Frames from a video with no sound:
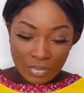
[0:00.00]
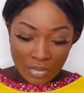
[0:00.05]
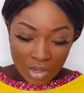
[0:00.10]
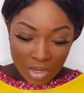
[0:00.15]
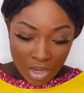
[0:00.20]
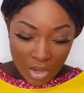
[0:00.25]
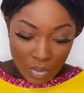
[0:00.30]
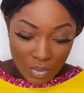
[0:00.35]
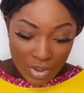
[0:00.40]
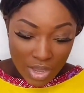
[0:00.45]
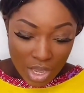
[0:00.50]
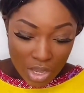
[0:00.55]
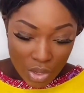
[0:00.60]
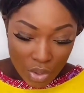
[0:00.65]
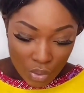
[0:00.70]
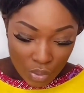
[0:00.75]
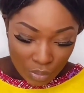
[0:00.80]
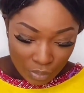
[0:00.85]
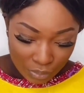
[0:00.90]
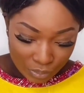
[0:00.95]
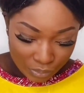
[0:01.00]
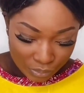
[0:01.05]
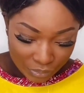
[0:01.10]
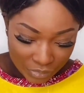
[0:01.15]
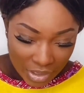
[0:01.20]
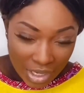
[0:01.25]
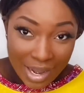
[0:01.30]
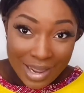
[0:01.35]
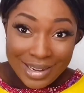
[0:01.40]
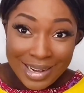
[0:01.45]
You will, you
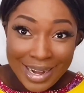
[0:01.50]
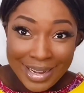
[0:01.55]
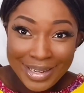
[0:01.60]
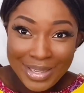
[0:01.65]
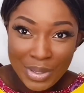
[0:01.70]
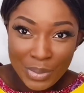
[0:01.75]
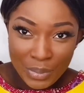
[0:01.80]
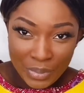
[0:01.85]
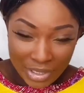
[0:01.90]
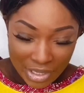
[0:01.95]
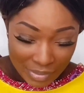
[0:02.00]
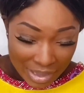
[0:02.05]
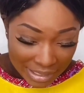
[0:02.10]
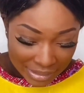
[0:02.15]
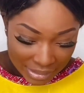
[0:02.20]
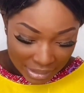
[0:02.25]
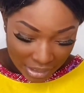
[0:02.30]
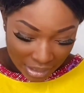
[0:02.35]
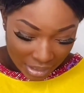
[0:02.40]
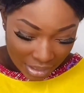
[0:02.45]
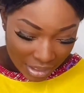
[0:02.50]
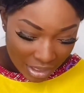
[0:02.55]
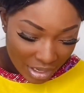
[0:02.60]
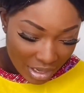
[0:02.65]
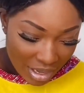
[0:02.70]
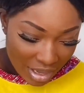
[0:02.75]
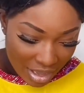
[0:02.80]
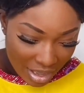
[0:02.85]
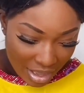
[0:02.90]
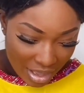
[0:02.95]
can you be what it?
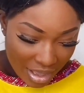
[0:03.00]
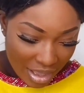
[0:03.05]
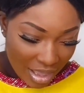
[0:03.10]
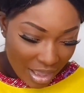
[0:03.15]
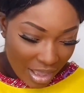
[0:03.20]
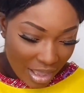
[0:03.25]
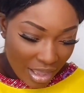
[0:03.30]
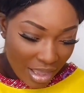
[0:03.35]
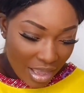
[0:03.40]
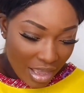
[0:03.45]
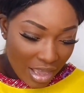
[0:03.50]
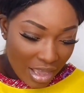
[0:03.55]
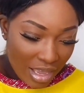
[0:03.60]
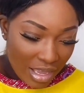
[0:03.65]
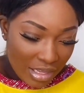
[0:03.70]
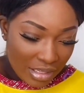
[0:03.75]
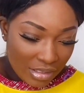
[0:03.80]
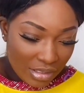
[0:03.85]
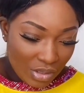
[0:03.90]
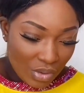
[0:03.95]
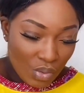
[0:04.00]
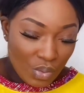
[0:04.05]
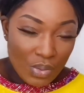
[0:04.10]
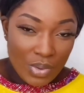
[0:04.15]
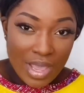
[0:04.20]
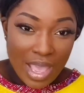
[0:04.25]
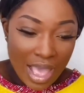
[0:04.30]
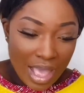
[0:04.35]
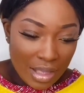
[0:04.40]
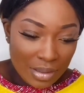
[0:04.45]
Until we
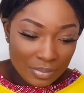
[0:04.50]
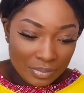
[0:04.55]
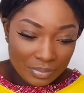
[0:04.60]
are